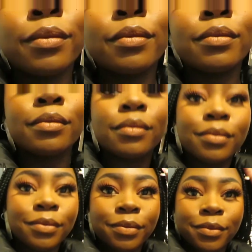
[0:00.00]

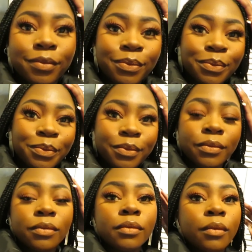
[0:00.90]

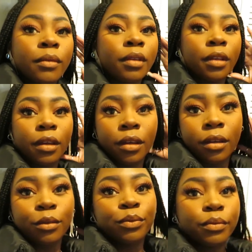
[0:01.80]

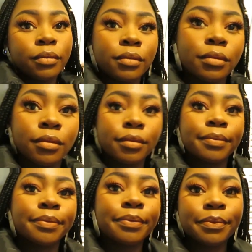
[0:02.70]

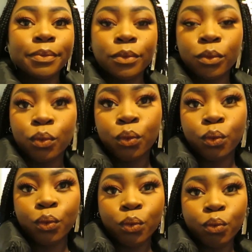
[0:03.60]

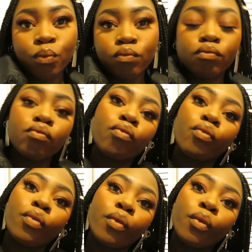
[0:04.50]

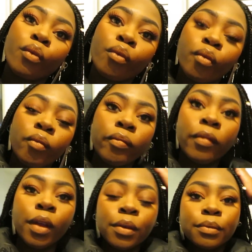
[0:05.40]

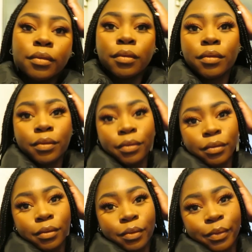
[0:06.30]

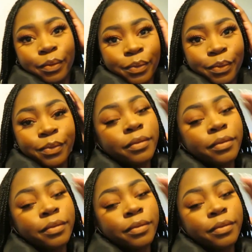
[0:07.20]
[no speech]